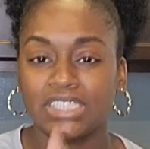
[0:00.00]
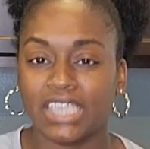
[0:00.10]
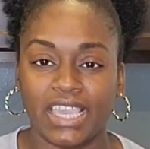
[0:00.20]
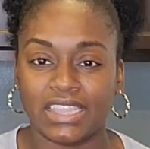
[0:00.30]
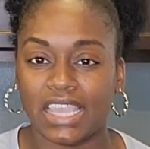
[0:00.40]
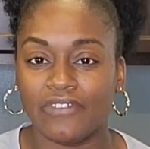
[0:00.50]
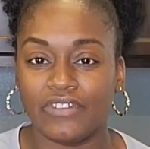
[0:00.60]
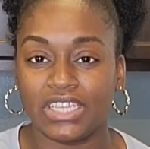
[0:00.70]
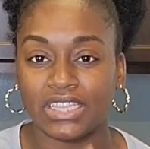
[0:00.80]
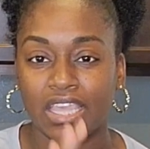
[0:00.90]
can't think of
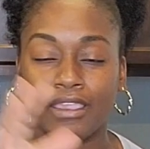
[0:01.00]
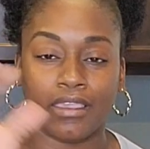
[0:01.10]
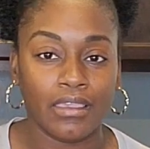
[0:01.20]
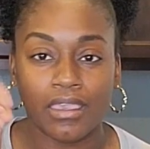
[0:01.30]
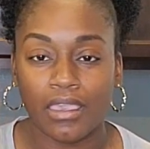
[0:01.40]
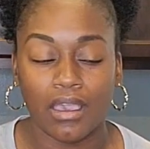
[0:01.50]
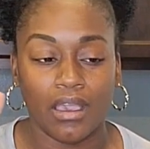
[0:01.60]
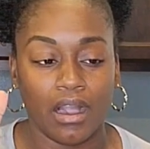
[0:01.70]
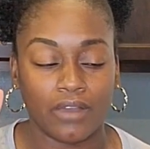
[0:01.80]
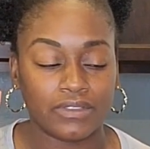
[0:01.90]
anything
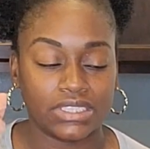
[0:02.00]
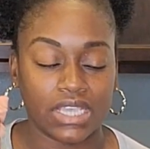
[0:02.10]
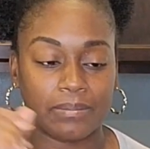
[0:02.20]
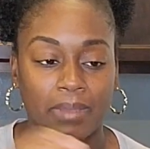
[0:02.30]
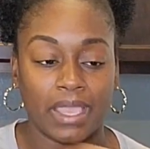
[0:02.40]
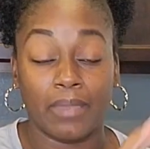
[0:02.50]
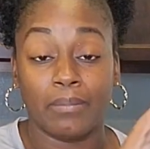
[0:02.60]
off the top of my head,